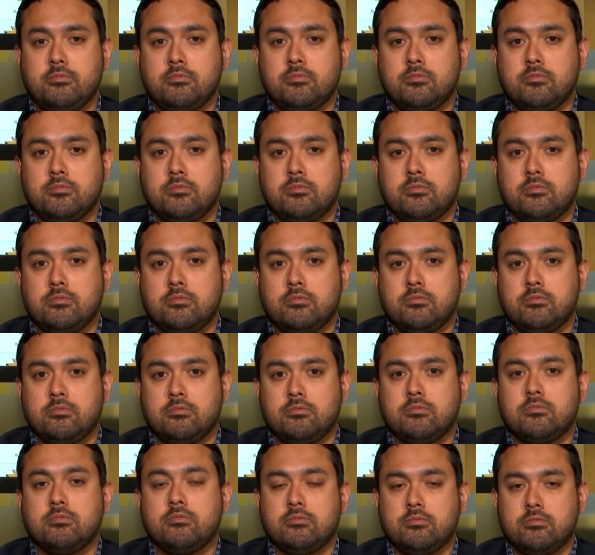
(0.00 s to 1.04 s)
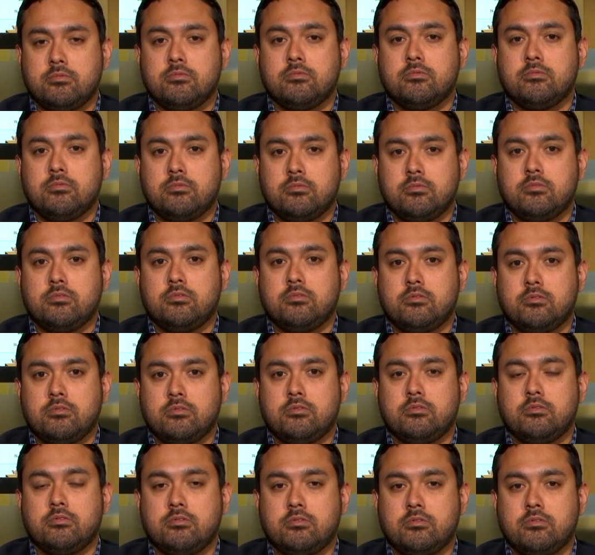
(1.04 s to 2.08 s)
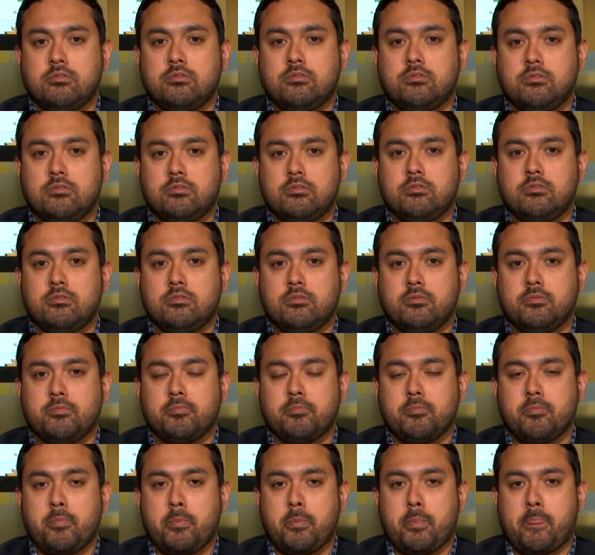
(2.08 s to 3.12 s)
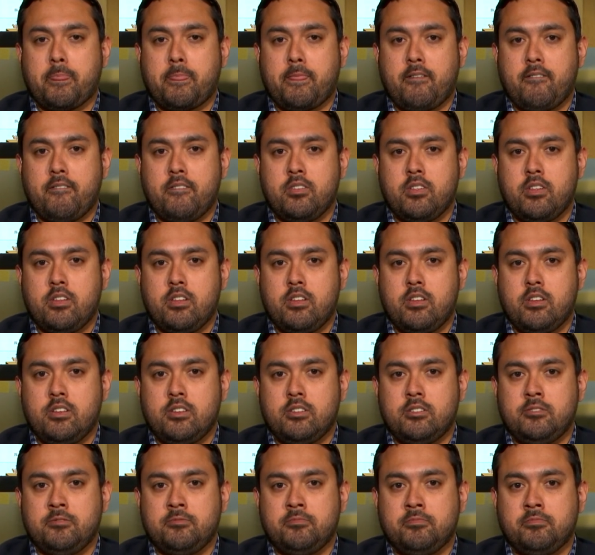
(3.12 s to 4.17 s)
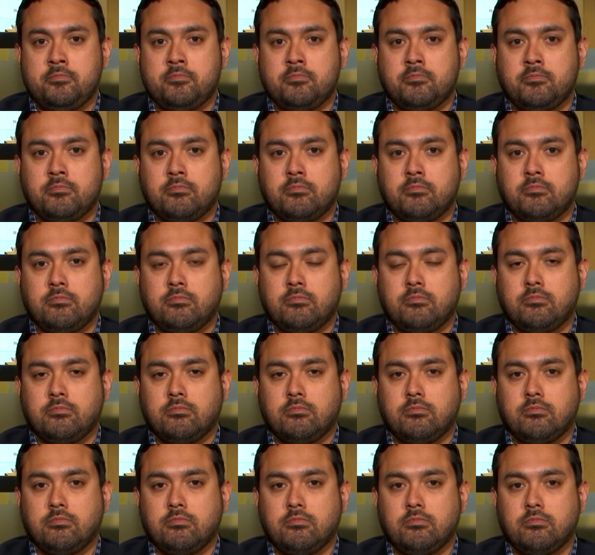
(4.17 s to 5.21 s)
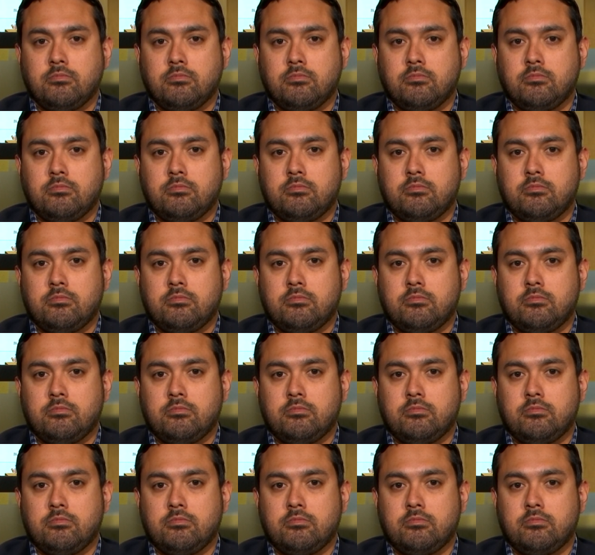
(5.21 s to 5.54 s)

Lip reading: This person isn't speaking.